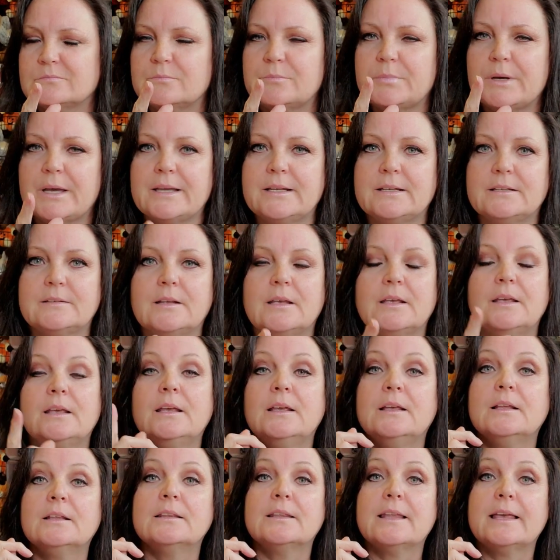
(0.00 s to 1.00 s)
But
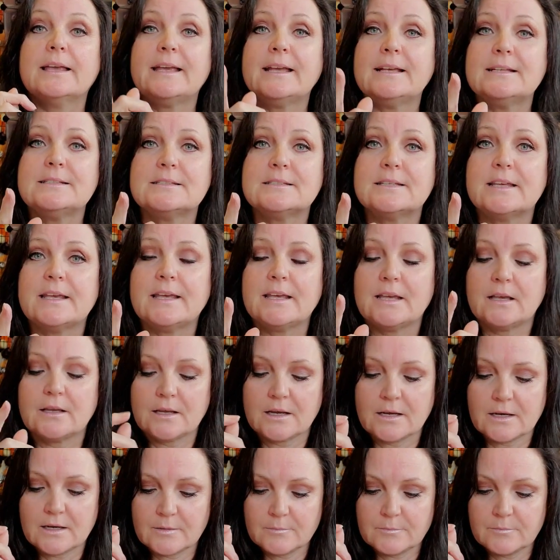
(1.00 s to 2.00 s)
like I say,
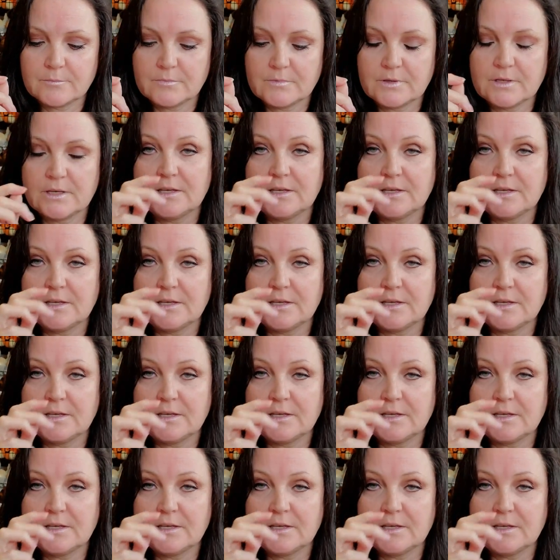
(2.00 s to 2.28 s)
um,